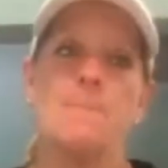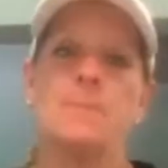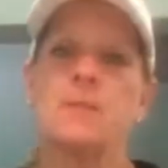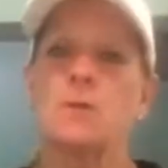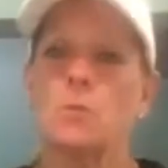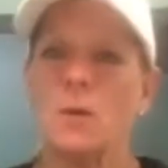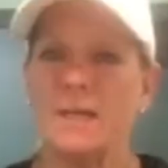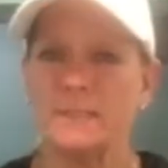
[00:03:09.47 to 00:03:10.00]
the
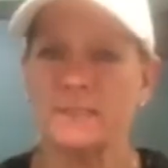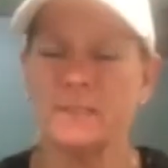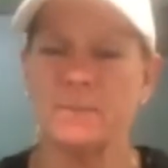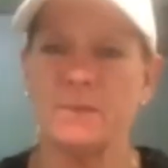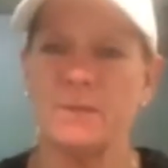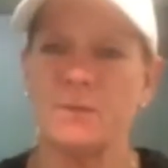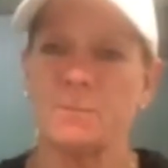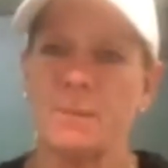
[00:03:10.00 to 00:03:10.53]
quest to
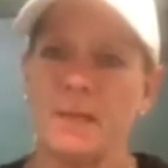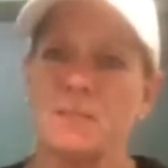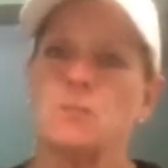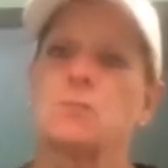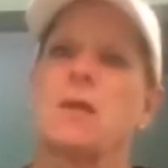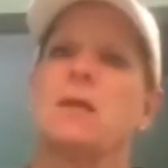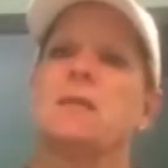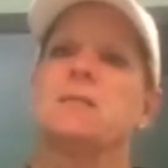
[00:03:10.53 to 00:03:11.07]
be your best
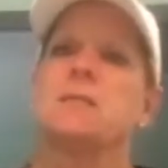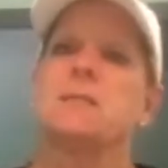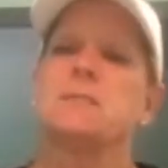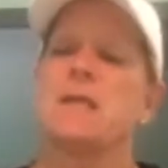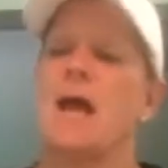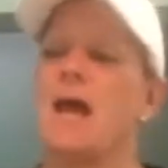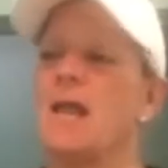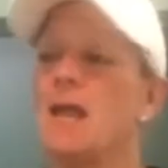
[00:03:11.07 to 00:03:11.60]

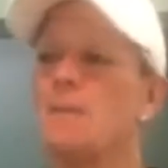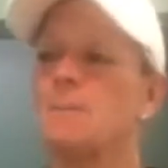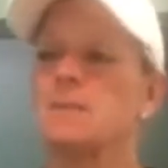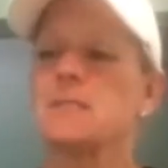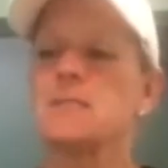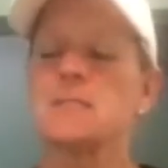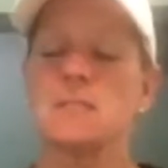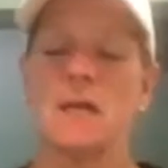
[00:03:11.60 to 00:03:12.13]
strategies. I have been
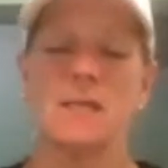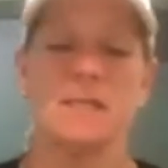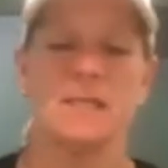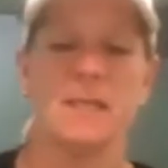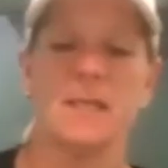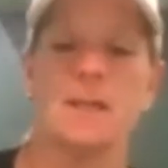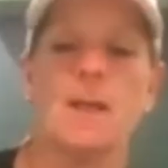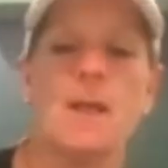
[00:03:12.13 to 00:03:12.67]

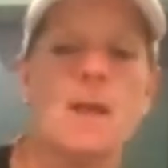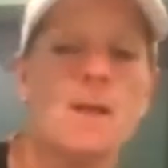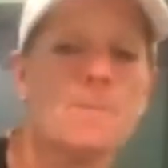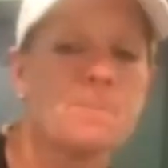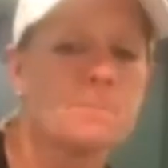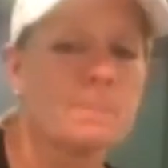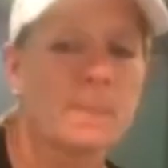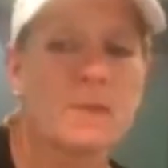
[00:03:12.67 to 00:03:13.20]
studying
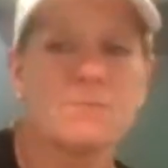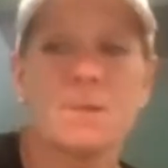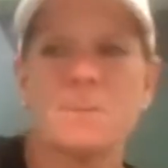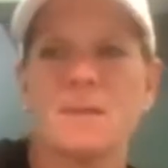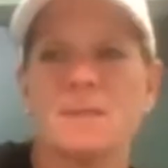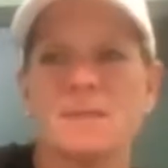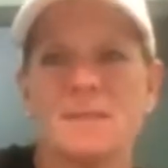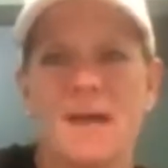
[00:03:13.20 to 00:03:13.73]
from
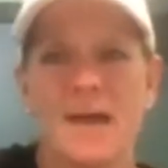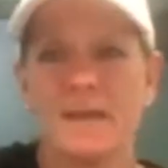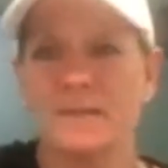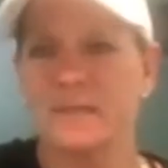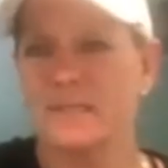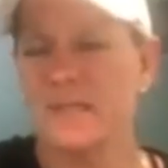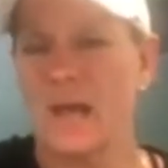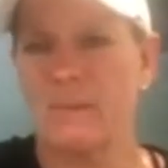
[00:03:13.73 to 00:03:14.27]
a lot of
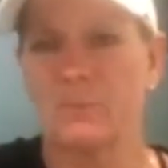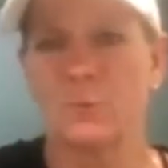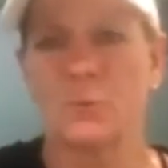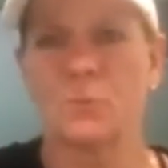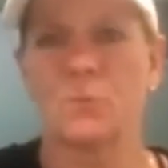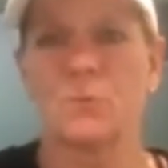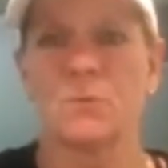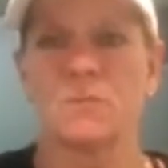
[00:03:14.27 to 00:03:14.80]
the top
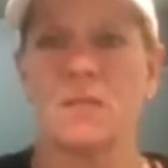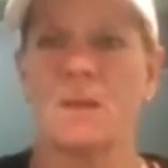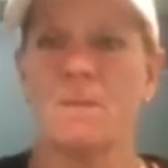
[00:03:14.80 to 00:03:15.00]
gurus